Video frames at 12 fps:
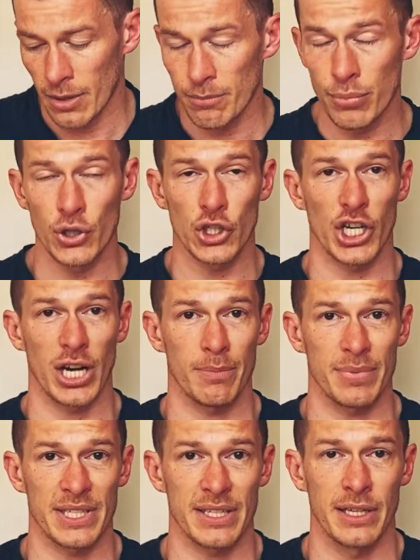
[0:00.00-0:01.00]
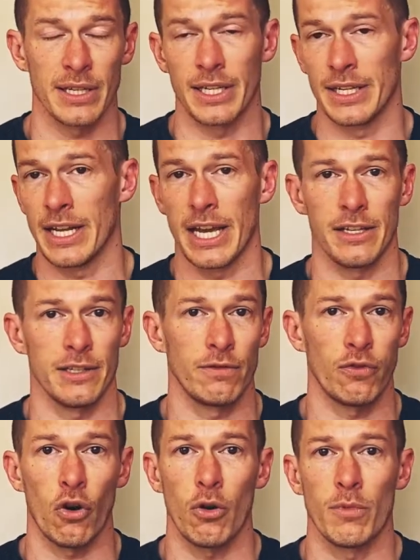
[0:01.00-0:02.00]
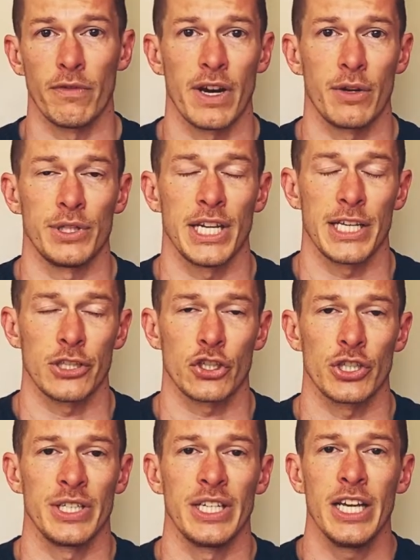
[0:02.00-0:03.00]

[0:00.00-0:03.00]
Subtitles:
push-ups in any form or variation.